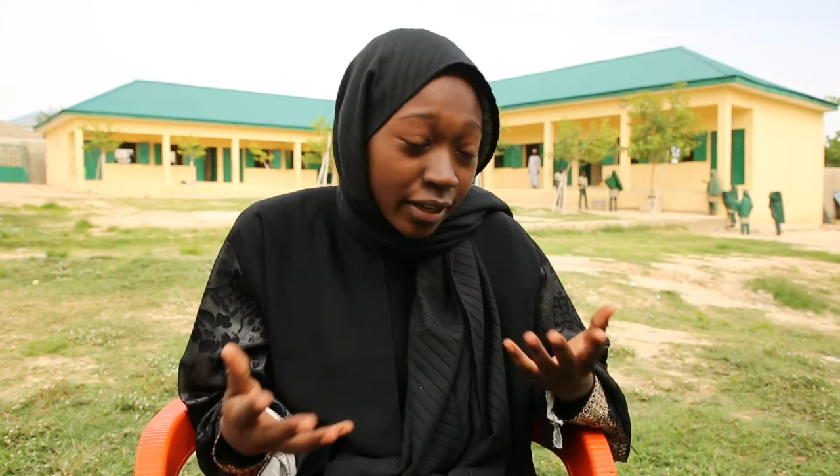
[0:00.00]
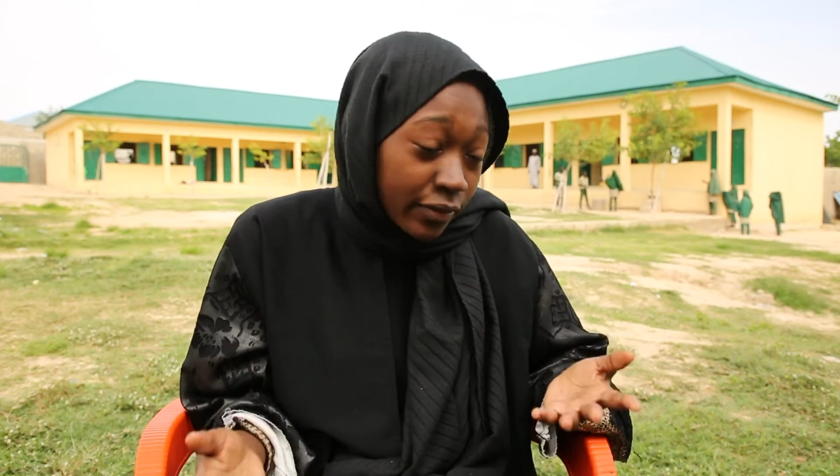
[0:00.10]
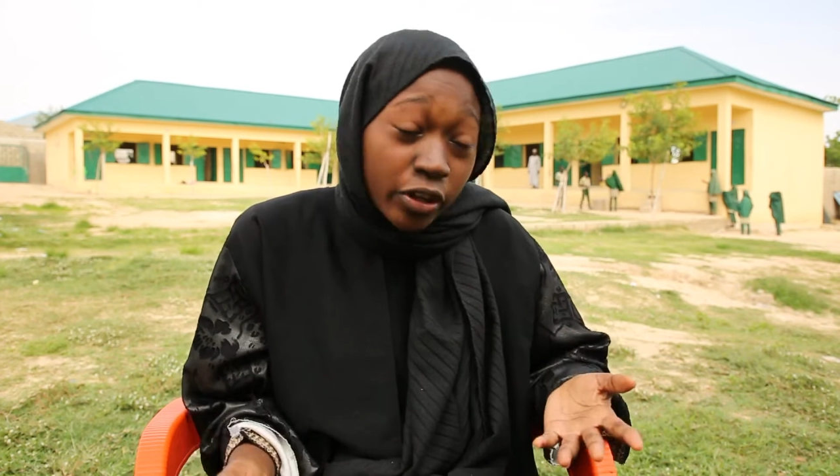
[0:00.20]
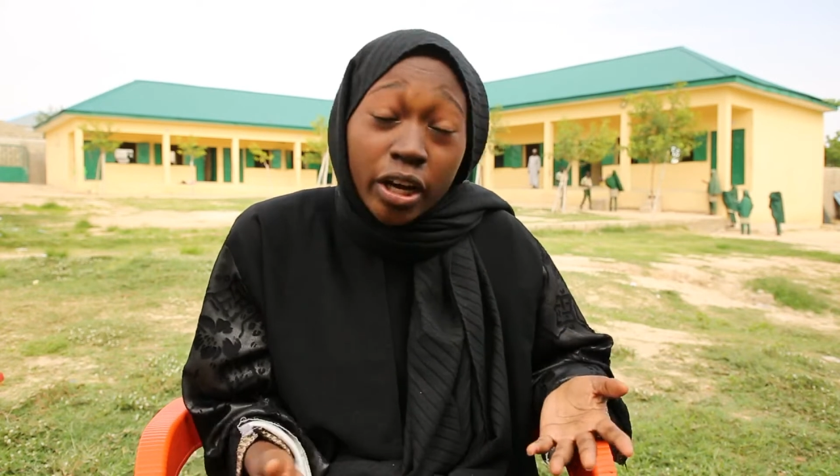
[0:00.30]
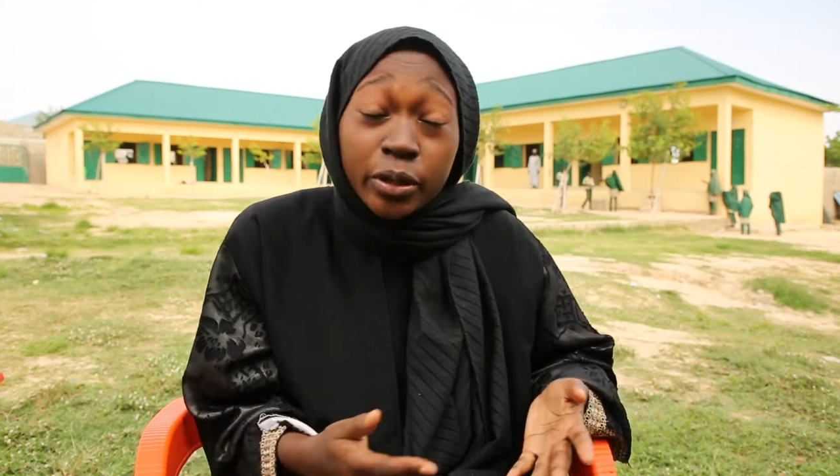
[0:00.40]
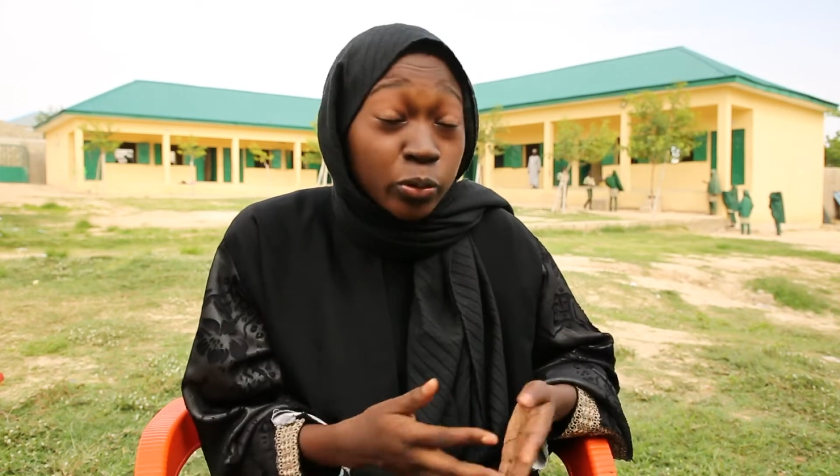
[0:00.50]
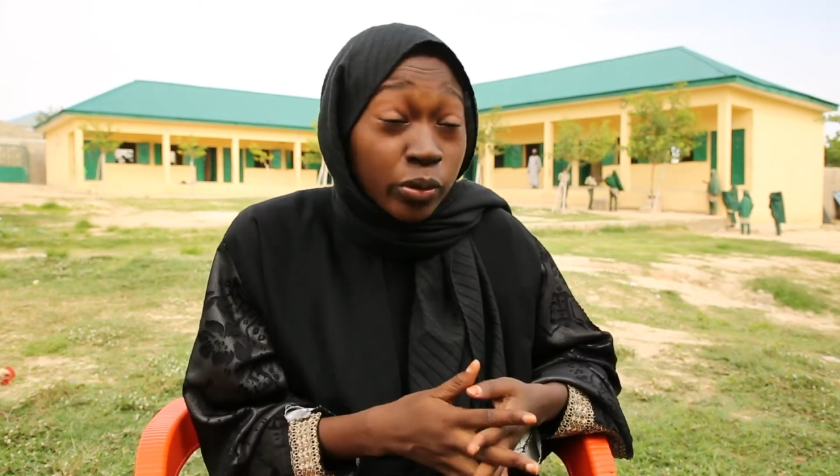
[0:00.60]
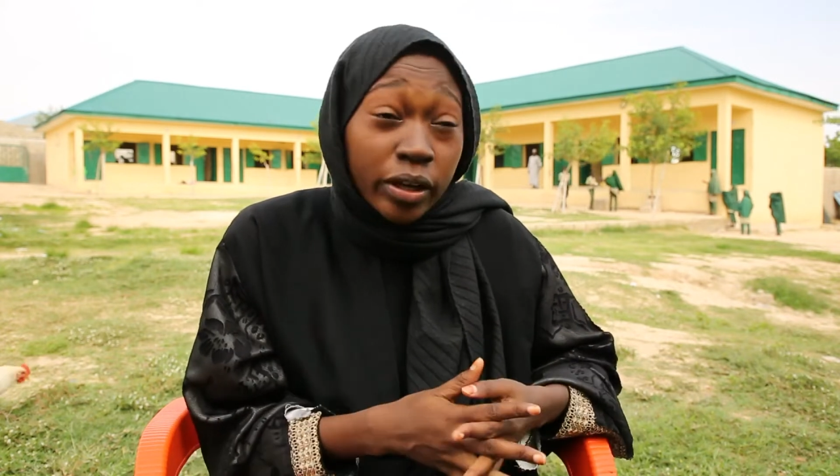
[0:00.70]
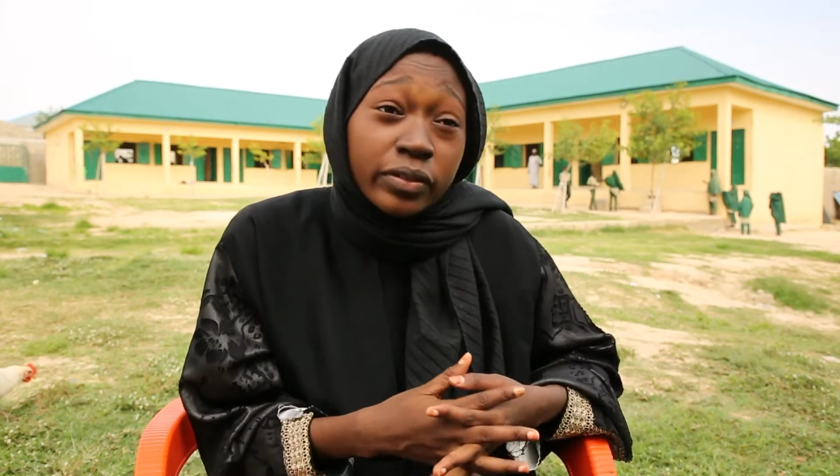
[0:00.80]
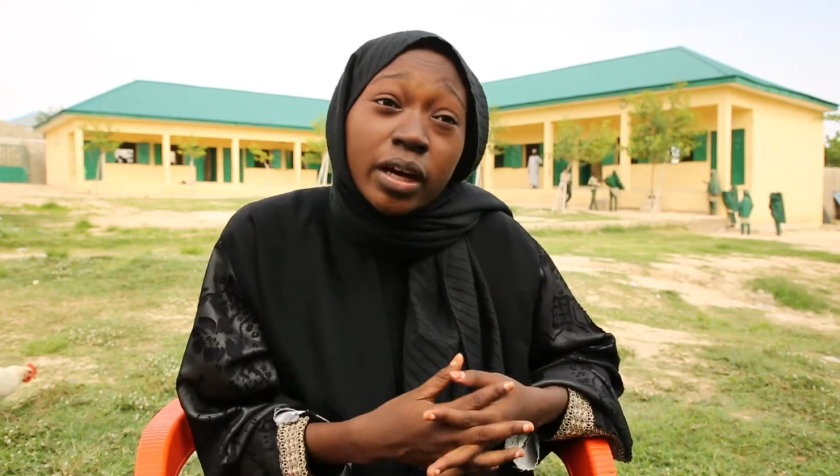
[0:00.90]
ever
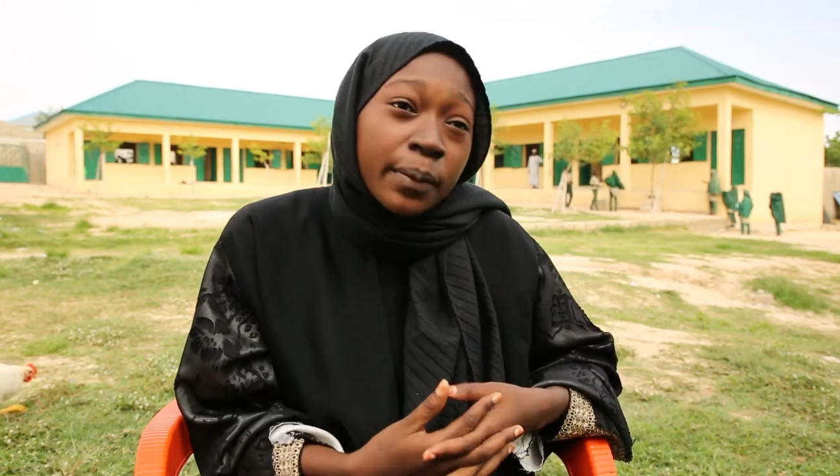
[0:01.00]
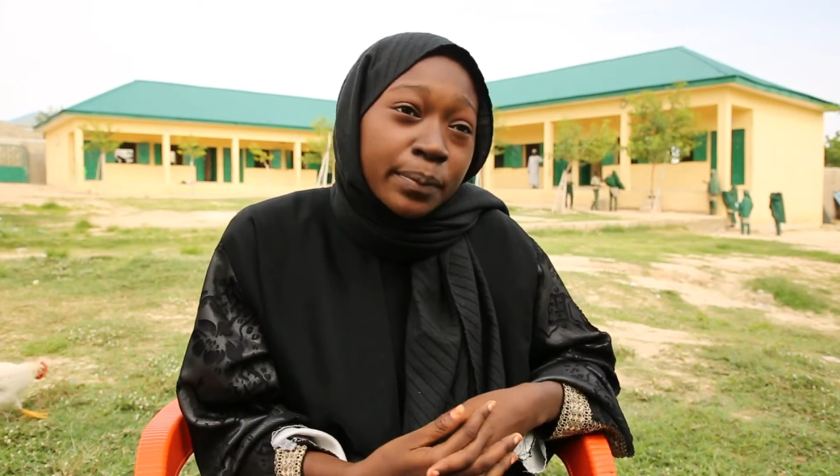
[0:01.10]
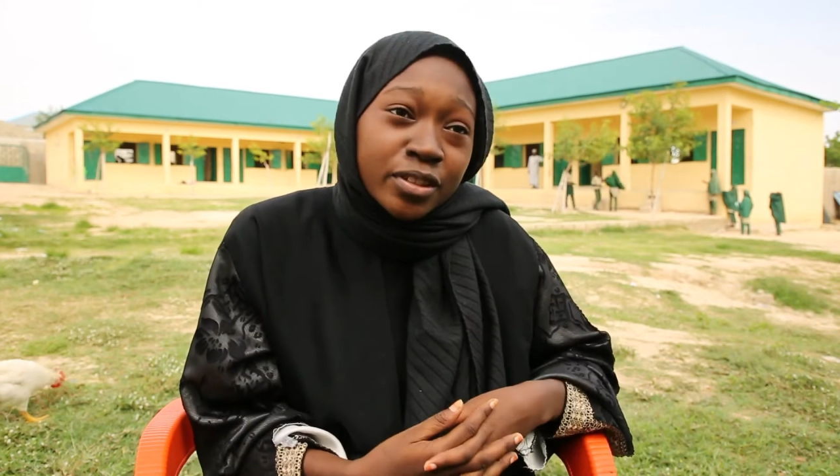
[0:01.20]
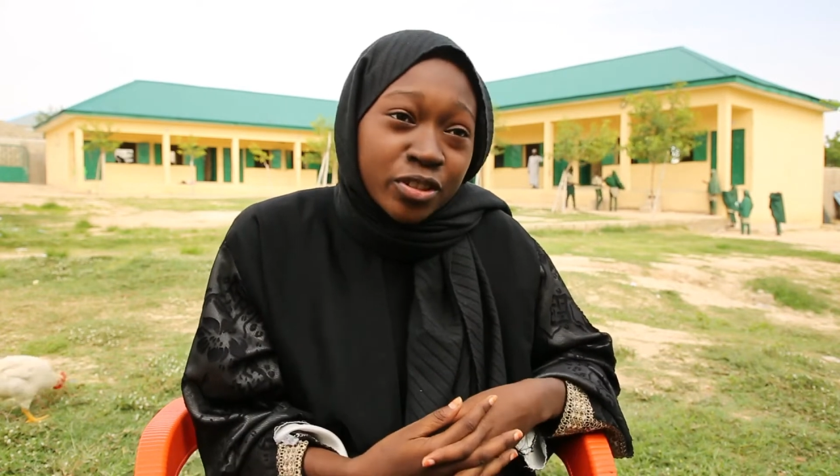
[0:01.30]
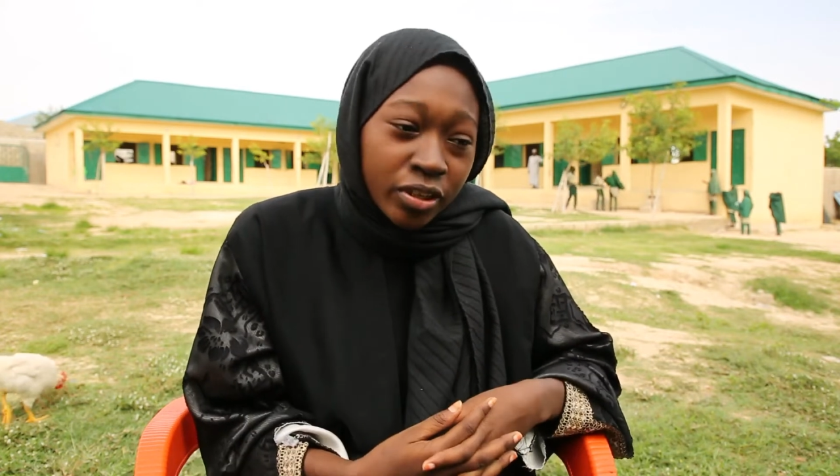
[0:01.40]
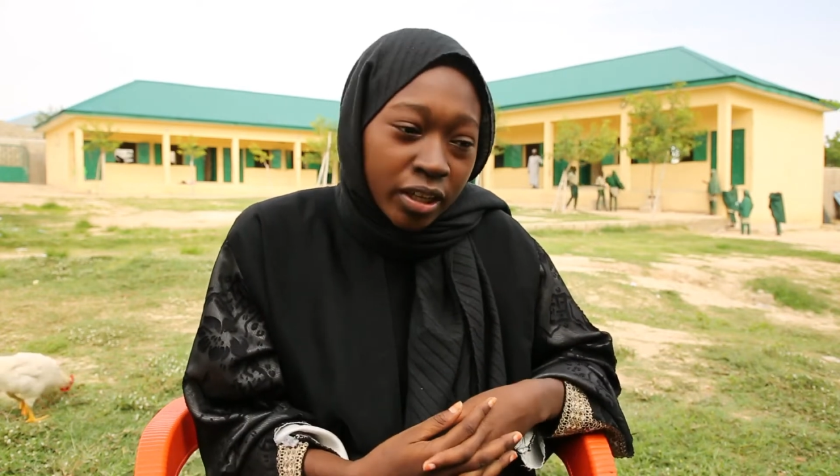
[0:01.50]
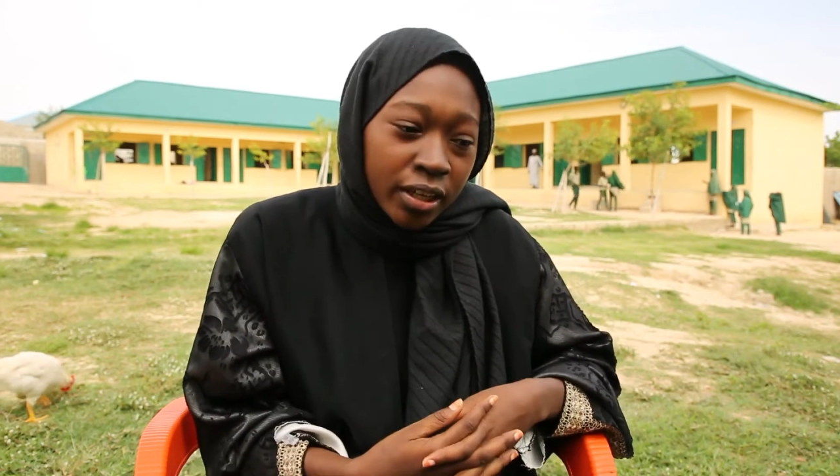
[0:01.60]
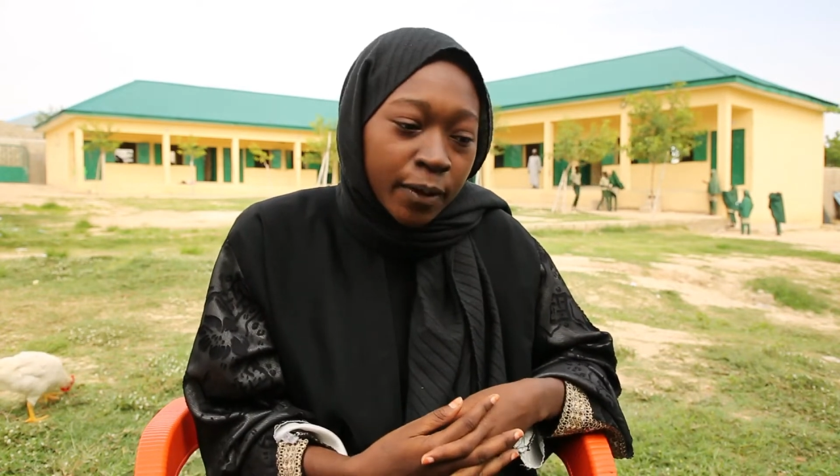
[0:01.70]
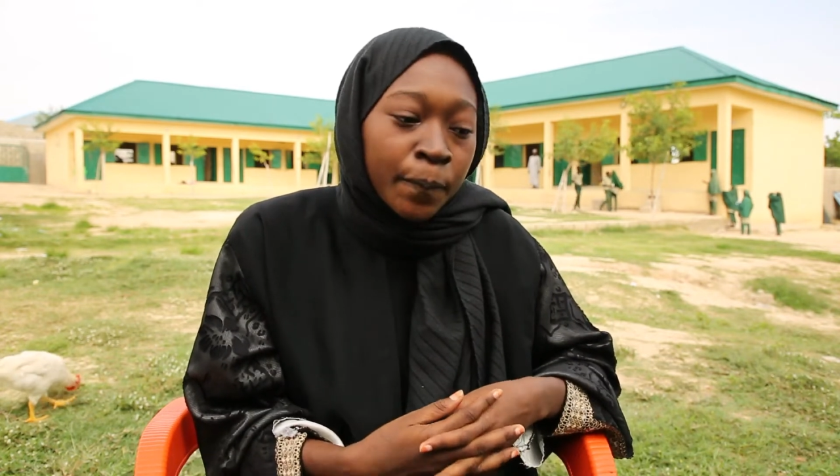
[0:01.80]
happen to her.